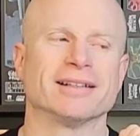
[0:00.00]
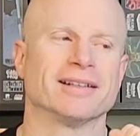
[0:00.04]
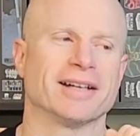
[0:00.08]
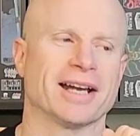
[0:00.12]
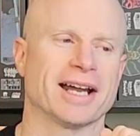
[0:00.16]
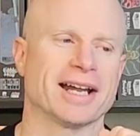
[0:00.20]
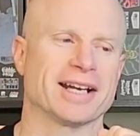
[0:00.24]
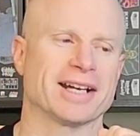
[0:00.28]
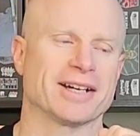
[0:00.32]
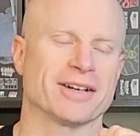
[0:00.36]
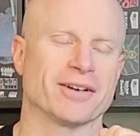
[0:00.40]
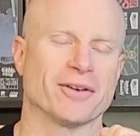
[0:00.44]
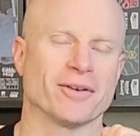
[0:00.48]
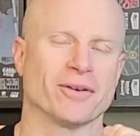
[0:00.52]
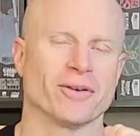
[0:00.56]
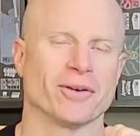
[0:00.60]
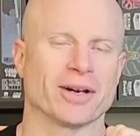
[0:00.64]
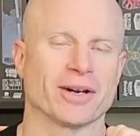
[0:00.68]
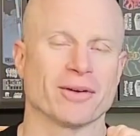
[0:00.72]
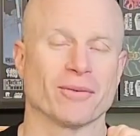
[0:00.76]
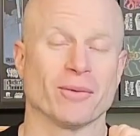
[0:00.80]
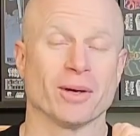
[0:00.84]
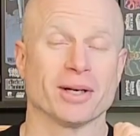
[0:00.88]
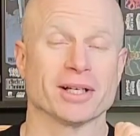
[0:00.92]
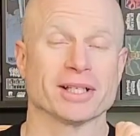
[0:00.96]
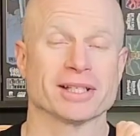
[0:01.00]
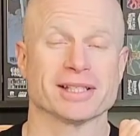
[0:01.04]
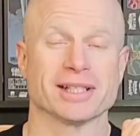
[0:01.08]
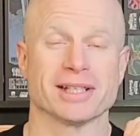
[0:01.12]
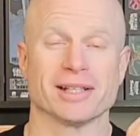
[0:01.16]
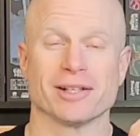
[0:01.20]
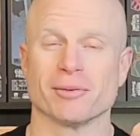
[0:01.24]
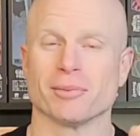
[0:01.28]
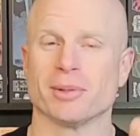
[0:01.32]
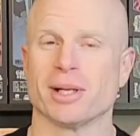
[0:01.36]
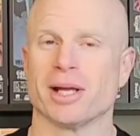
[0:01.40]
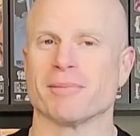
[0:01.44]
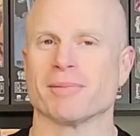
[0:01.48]
I didn't know what I wanted to say
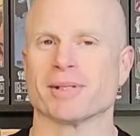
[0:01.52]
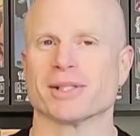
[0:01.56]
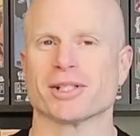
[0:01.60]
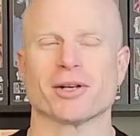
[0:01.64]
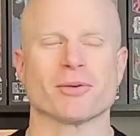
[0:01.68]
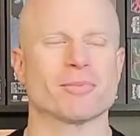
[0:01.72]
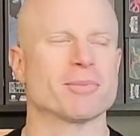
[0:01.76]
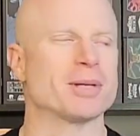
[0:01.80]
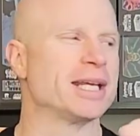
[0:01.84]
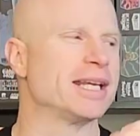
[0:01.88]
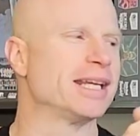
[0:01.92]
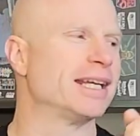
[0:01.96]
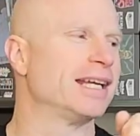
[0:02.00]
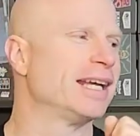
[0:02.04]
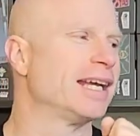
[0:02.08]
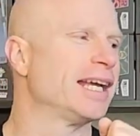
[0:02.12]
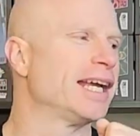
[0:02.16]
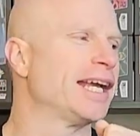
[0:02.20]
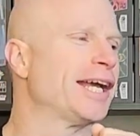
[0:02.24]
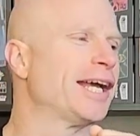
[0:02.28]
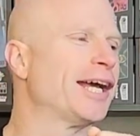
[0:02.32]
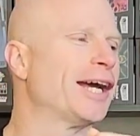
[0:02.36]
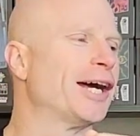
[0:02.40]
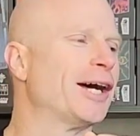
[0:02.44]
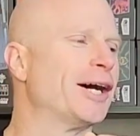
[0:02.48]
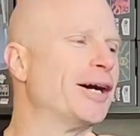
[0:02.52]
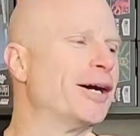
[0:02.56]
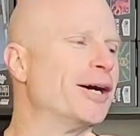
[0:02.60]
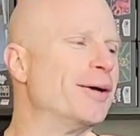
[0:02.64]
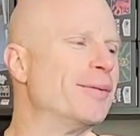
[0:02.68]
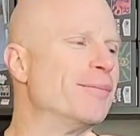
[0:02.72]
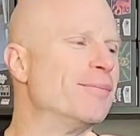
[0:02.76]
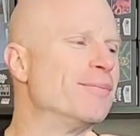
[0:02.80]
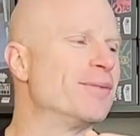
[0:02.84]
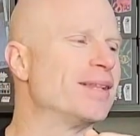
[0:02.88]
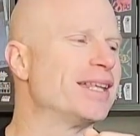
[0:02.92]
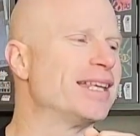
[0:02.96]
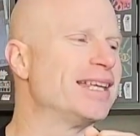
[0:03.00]
there, but MSRP
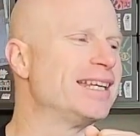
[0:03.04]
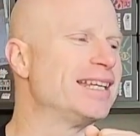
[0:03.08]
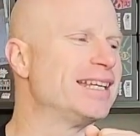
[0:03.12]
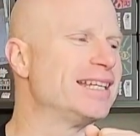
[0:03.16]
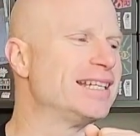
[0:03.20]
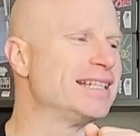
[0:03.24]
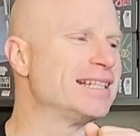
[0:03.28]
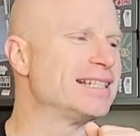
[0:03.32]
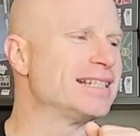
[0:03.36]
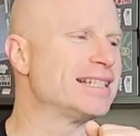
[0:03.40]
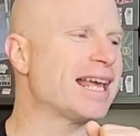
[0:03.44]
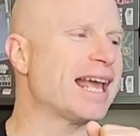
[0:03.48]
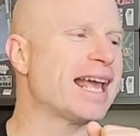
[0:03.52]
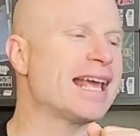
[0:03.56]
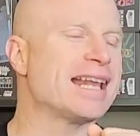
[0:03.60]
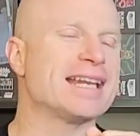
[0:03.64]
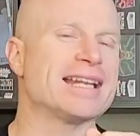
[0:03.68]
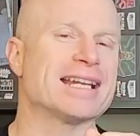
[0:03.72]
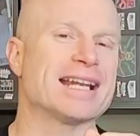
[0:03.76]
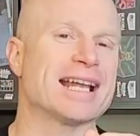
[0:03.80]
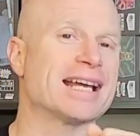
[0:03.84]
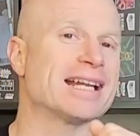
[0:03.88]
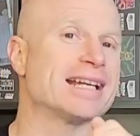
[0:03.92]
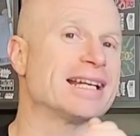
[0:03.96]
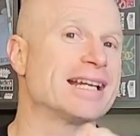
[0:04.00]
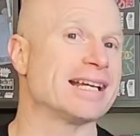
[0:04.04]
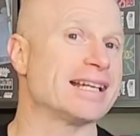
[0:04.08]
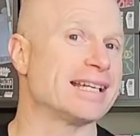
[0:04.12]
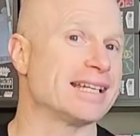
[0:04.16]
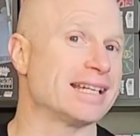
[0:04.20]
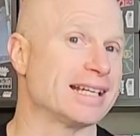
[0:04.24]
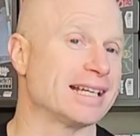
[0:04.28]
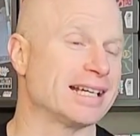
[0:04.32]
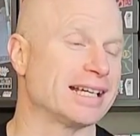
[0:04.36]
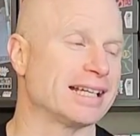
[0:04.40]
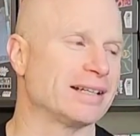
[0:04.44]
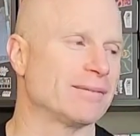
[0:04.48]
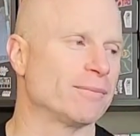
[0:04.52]
is
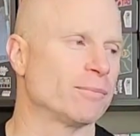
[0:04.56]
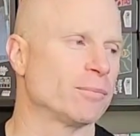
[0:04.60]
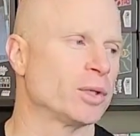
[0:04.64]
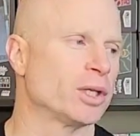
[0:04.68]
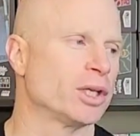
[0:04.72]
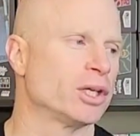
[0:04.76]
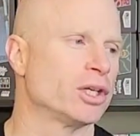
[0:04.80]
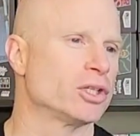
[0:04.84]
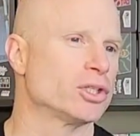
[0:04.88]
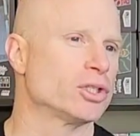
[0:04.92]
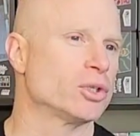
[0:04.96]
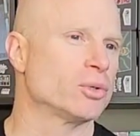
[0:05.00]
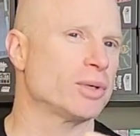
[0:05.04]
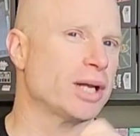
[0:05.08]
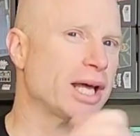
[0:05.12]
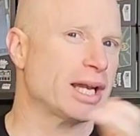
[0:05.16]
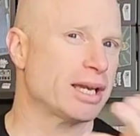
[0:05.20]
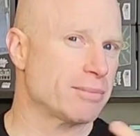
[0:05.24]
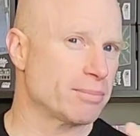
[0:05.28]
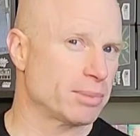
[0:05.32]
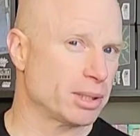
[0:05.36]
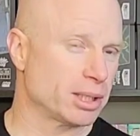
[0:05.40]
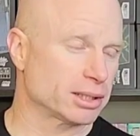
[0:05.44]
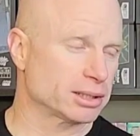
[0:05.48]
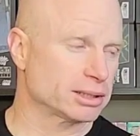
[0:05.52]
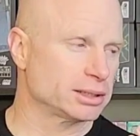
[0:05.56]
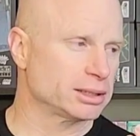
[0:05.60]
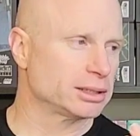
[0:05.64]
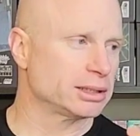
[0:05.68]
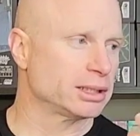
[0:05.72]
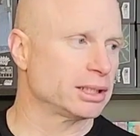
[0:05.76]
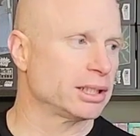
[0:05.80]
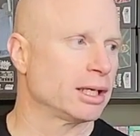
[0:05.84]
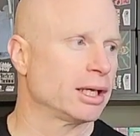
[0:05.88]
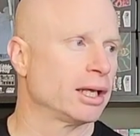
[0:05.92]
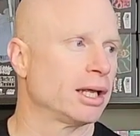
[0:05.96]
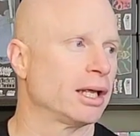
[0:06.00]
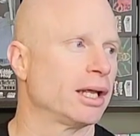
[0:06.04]
$89.99. So 90 bucks.
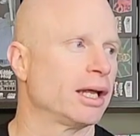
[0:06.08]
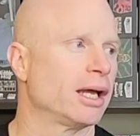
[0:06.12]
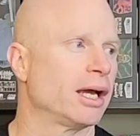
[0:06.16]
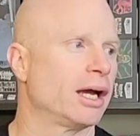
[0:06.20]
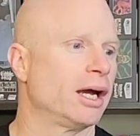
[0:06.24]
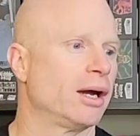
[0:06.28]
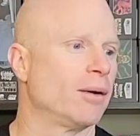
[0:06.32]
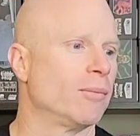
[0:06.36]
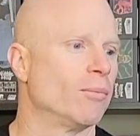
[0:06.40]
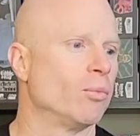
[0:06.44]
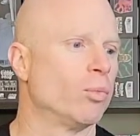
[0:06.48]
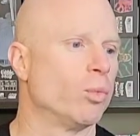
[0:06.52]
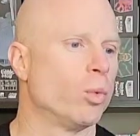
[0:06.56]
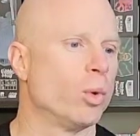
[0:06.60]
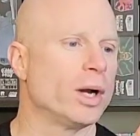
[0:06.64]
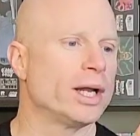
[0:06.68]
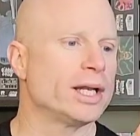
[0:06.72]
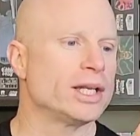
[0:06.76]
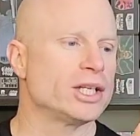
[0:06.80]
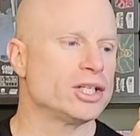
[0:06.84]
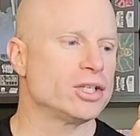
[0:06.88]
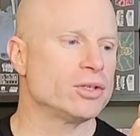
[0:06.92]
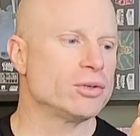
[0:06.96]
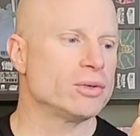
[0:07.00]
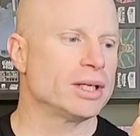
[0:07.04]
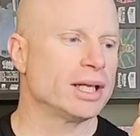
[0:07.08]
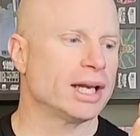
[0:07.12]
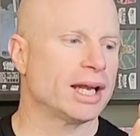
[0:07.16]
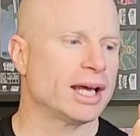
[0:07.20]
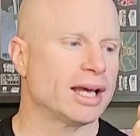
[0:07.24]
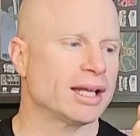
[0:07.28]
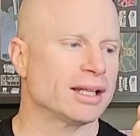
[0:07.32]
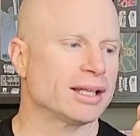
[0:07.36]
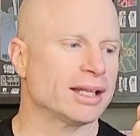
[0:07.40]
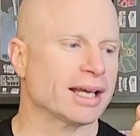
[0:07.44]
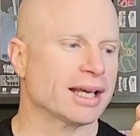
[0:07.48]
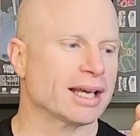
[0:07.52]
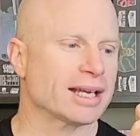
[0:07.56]
What you get
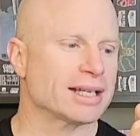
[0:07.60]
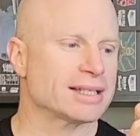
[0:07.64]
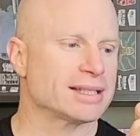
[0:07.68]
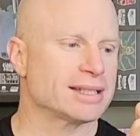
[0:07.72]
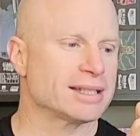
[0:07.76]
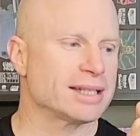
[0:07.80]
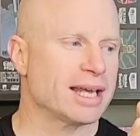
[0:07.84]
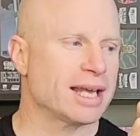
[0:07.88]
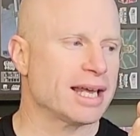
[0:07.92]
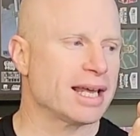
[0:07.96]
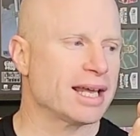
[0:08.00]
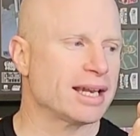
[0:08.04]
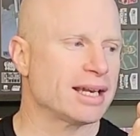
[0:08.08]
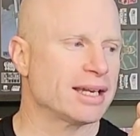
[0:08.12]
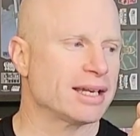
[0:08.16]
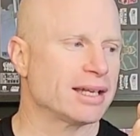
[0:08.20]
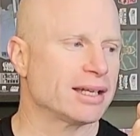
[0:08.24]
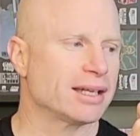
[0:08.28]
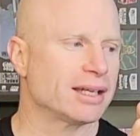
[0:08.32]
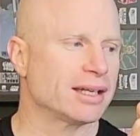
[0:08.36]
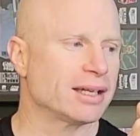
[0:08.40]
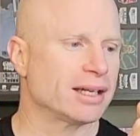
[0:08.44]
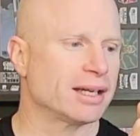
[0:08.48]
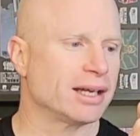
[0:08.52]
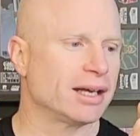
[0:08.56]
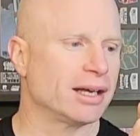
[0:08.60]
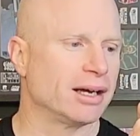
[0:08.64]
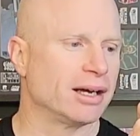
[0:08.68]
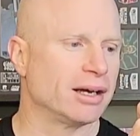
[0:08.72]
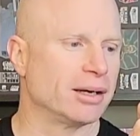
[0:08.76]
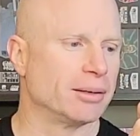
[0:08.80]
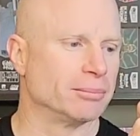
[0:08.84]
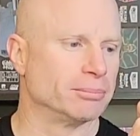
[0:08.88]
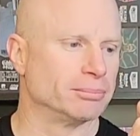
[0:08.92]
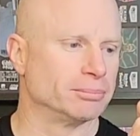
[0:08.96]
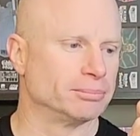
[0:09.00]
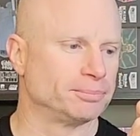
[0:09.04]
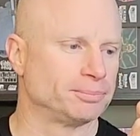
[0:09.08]
out, like I said,
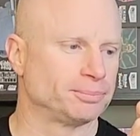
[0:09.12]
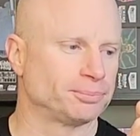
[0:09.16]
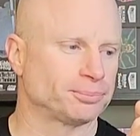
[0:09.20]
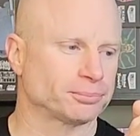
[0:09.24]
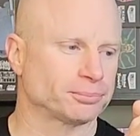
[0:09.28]
you're